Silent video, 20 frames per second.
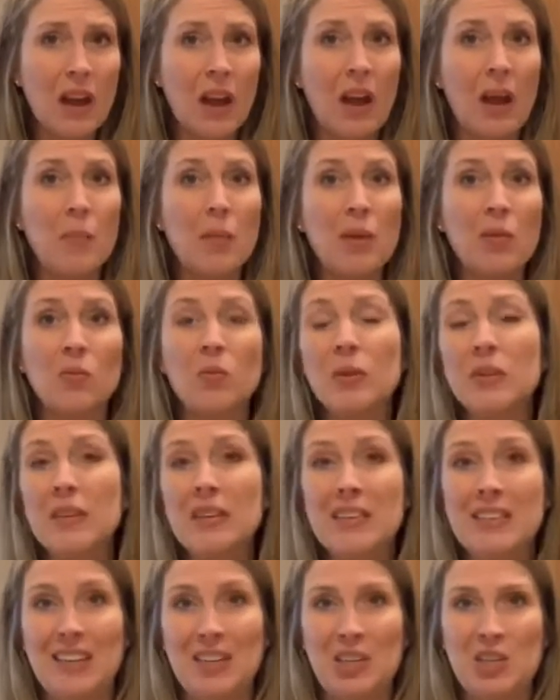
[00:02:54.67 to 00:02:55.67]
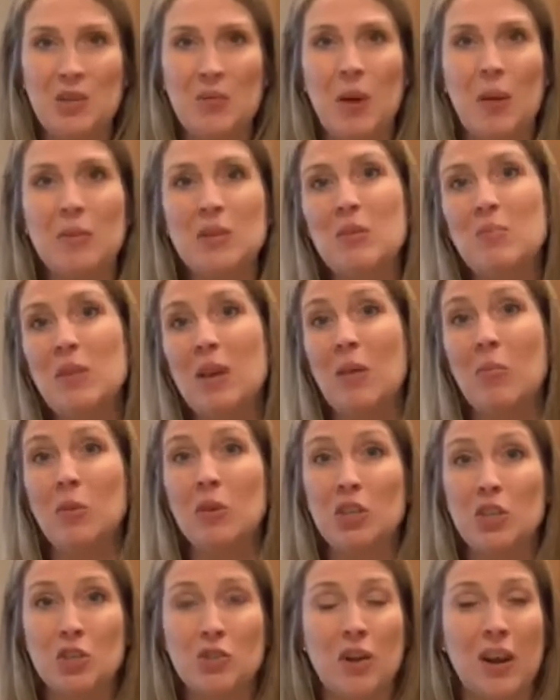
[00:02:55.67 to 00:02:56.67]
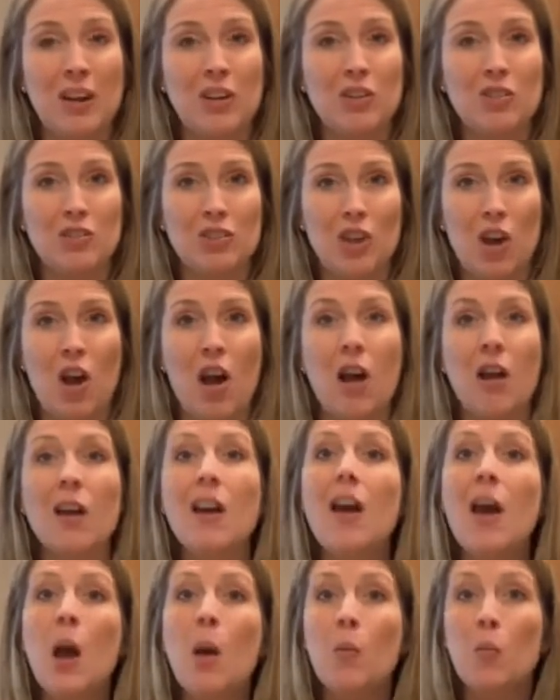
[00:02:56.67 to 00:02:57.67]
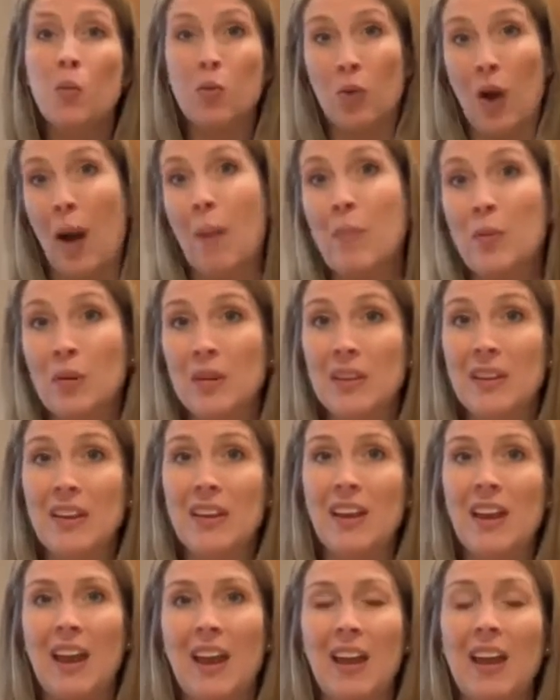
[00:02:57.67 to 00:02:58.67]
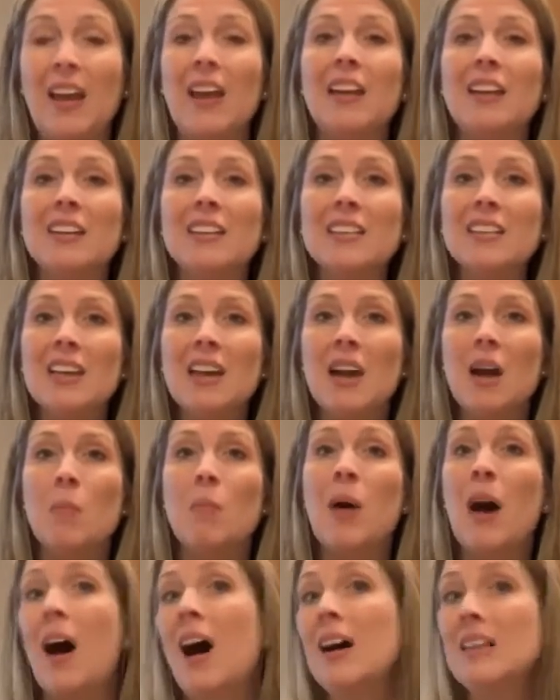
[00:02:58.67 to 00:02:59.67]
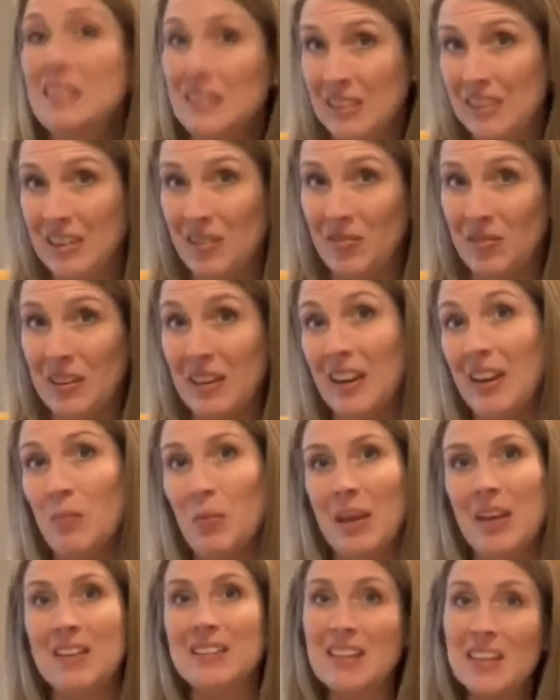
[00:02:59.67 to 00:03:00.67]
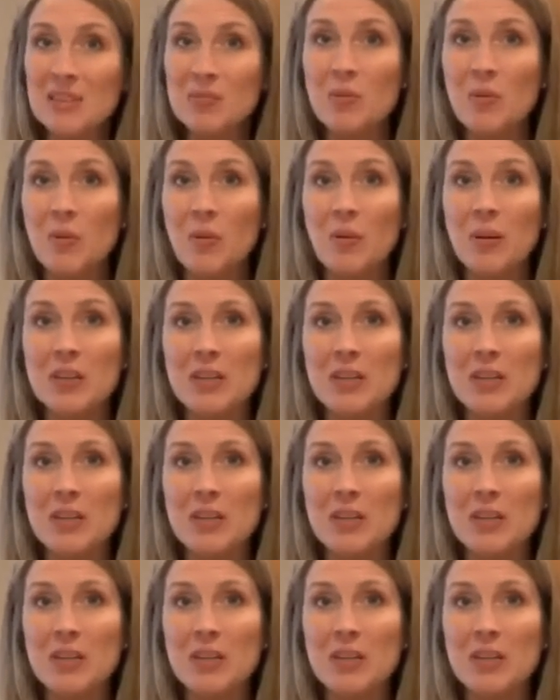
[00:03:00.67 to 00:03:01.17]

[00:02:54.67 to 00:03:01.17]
It really sets you up to be able to train your dog properly and positively, because that's what we